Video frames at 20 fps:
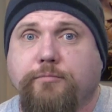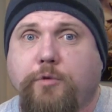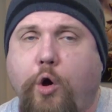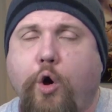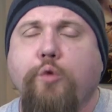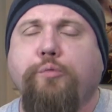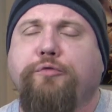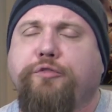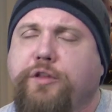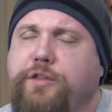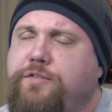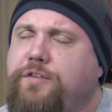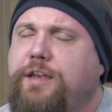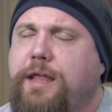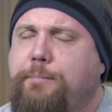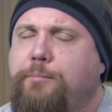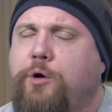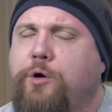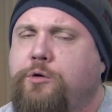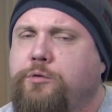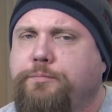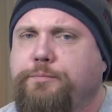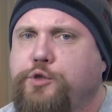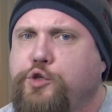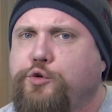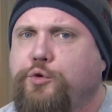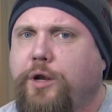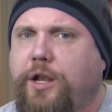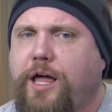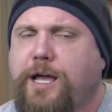hopefully the demo
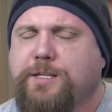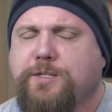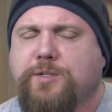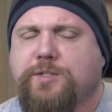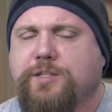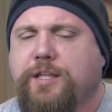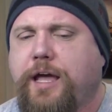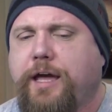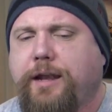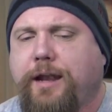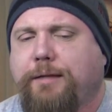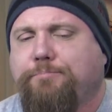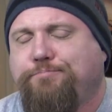utilizes that.